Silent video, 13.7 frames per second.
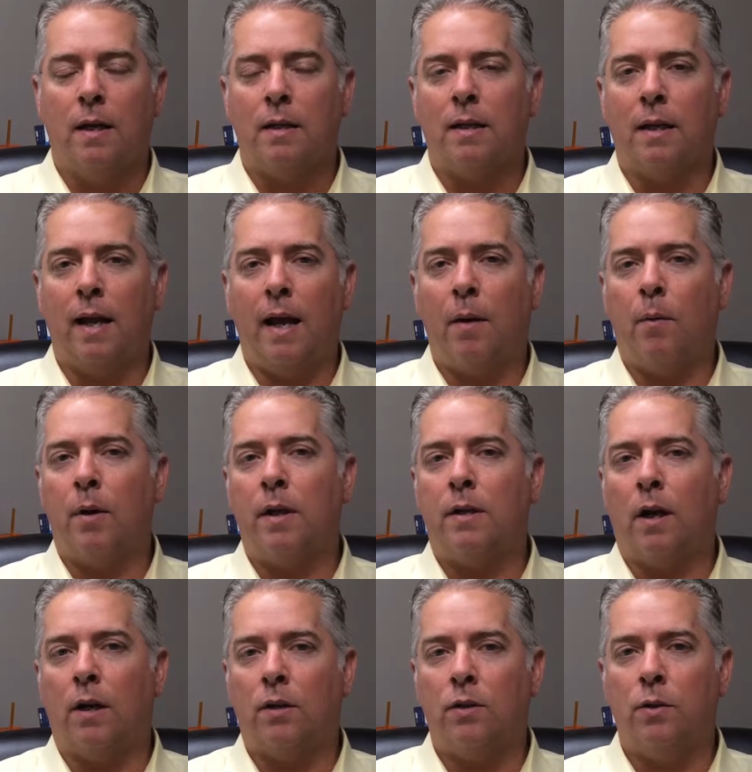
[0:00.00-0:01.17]
Today I want to
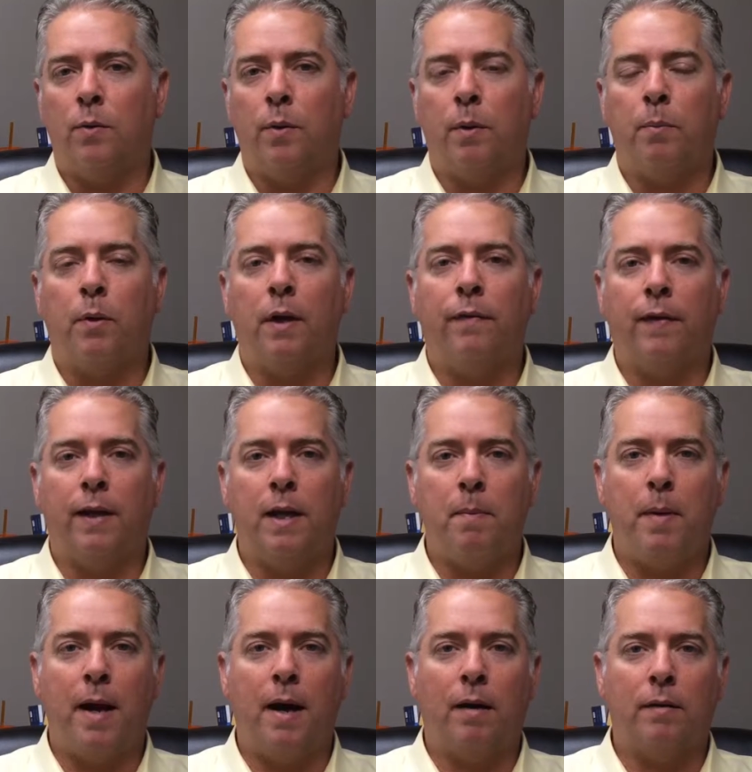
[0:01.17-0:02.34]
talk to you real briefly
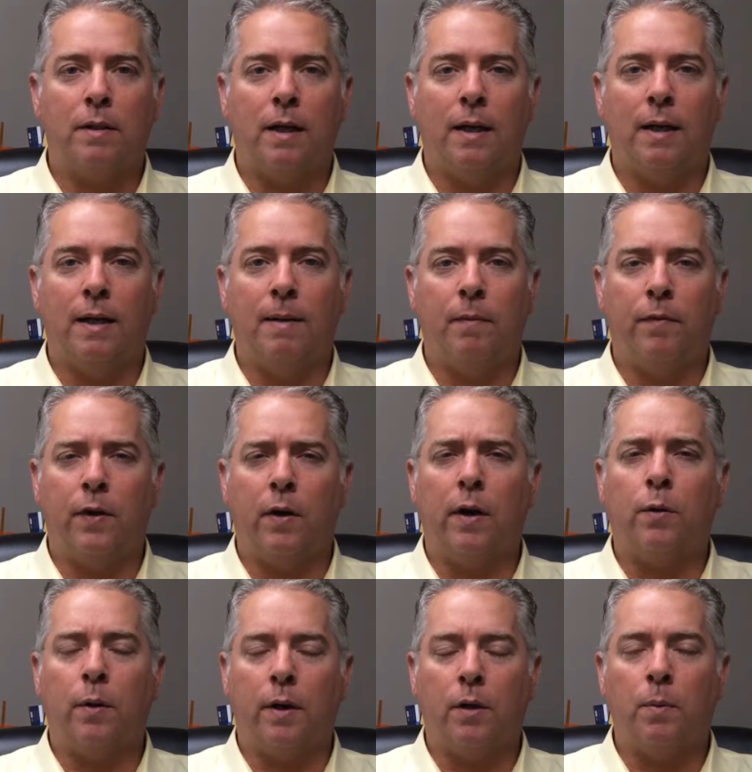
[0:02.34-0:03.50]
about a very
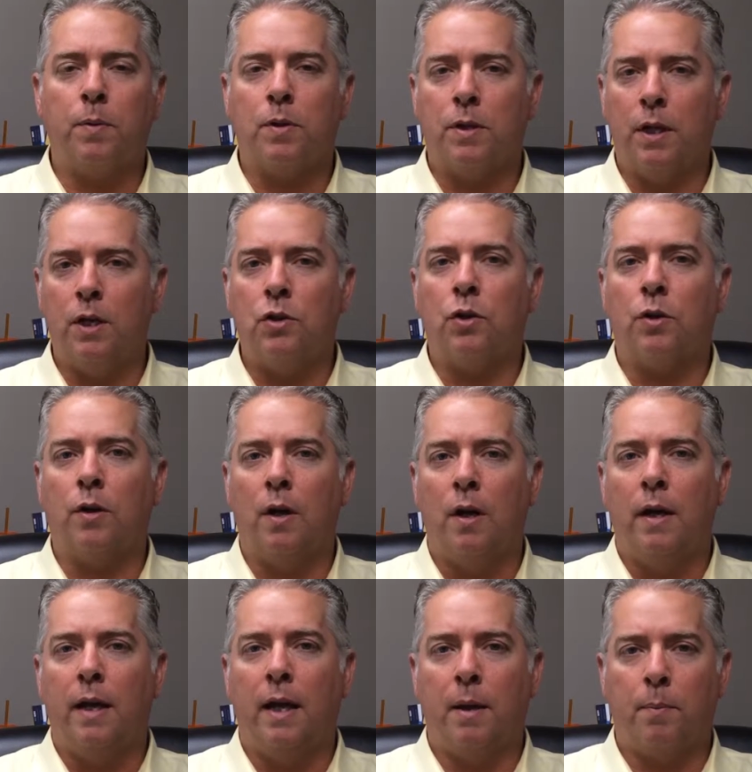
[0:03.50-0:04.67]
critical procedure
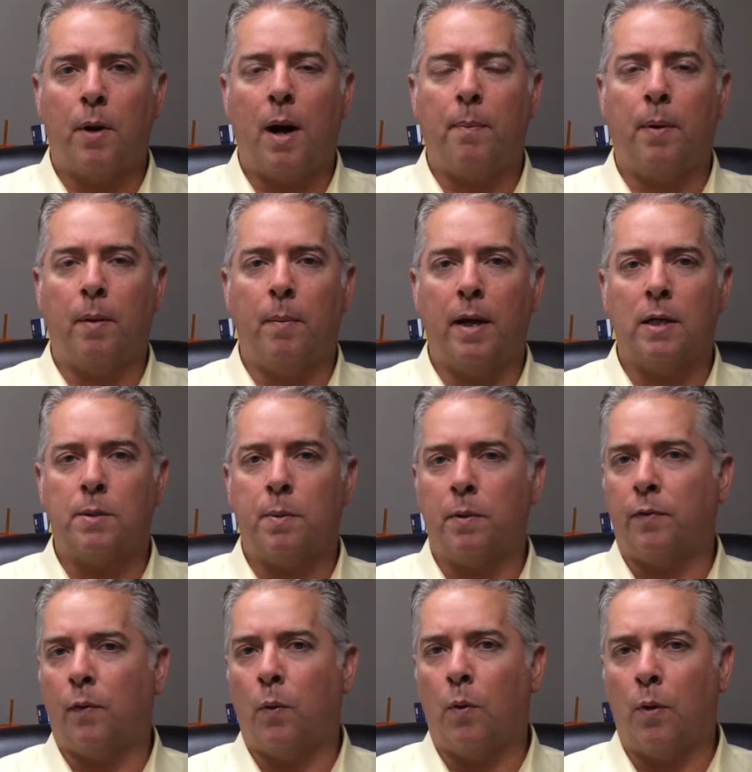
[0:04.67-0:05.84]
in property management
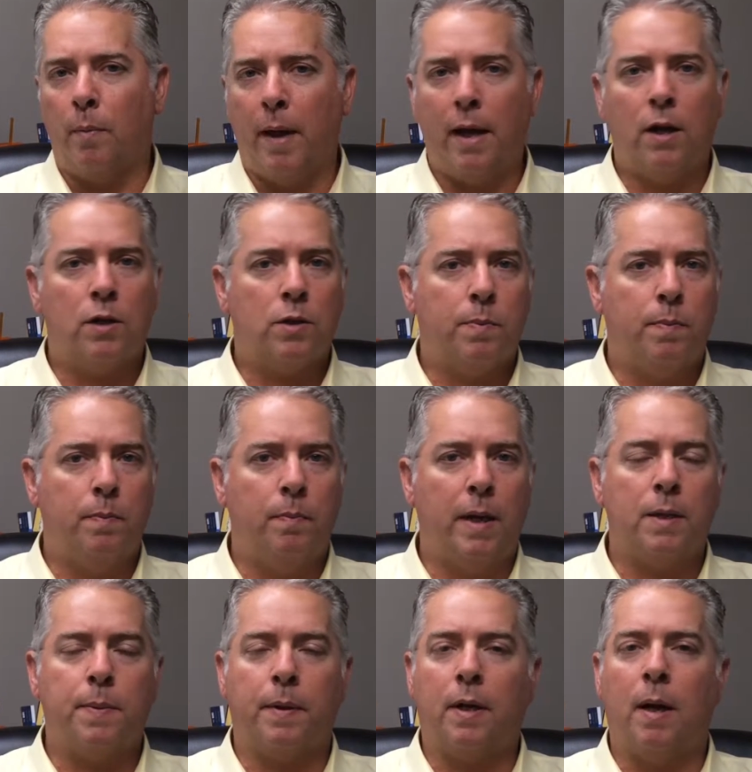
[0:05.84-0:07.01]
for
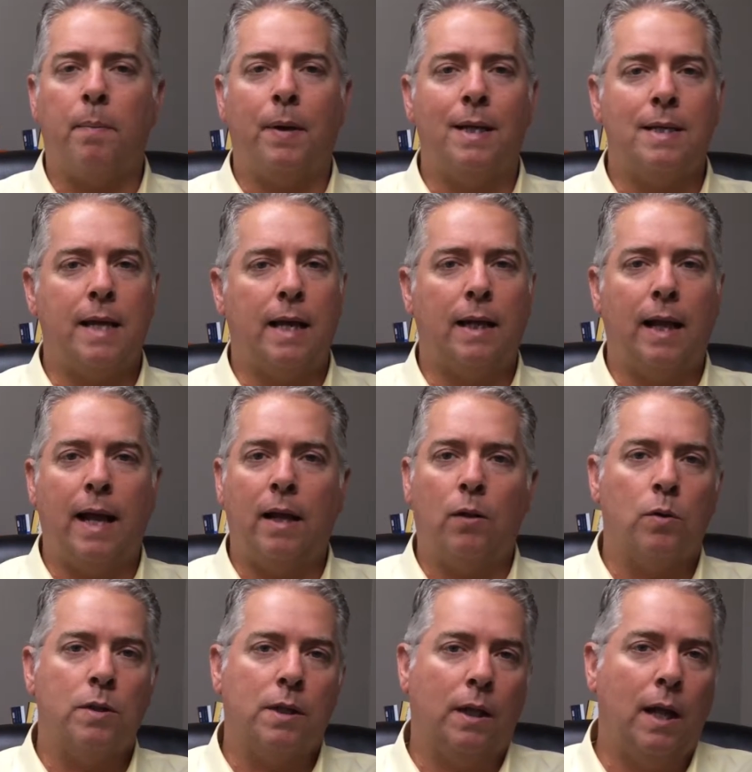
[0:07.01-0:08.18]
management companies and
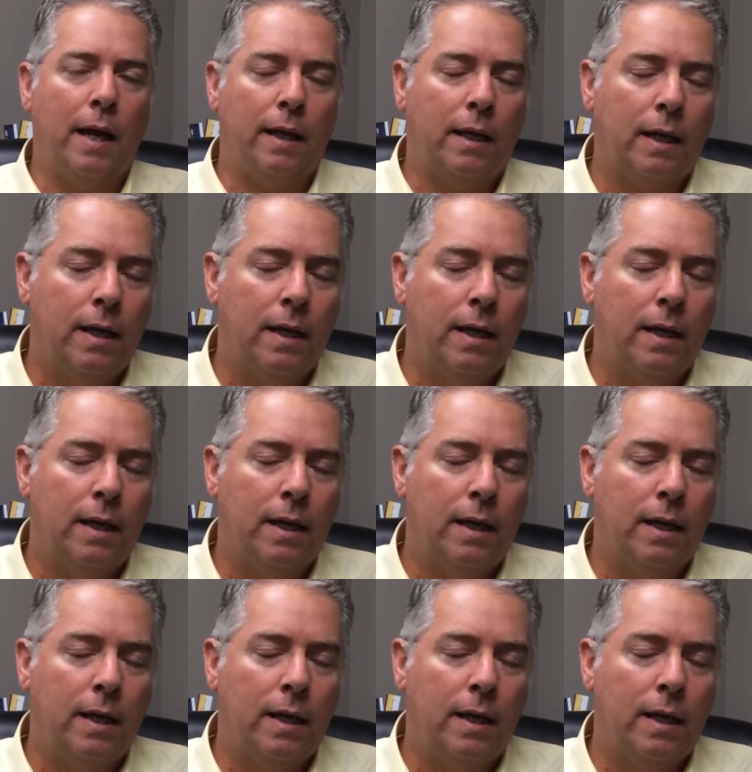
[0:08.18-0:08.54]
landlords alike,